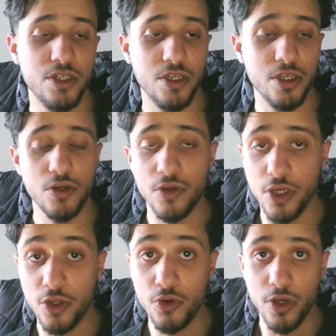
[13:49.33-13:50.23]

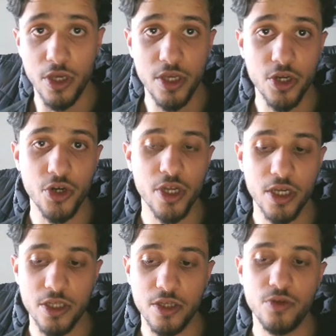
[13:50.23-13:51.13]
He
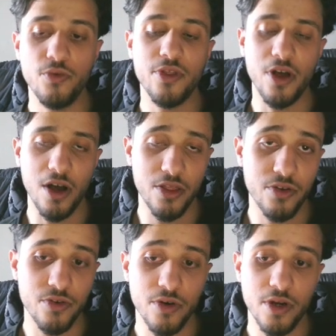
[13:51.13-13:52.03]
connected with other